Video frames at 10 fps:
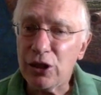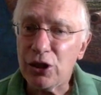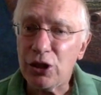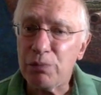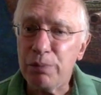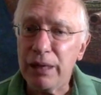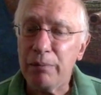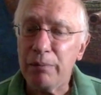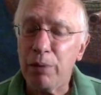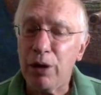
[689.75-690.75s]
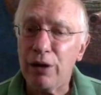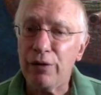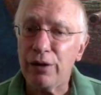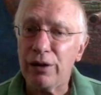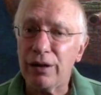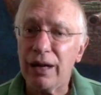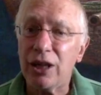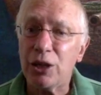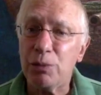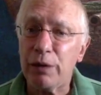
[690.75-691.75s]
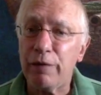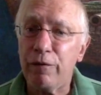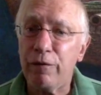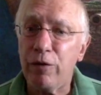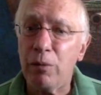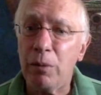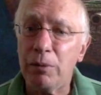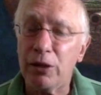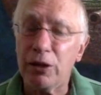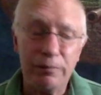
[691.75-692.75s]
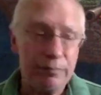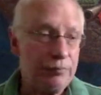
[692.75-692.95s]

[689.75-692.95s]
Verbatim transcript: as just being part of the cosmic firmament,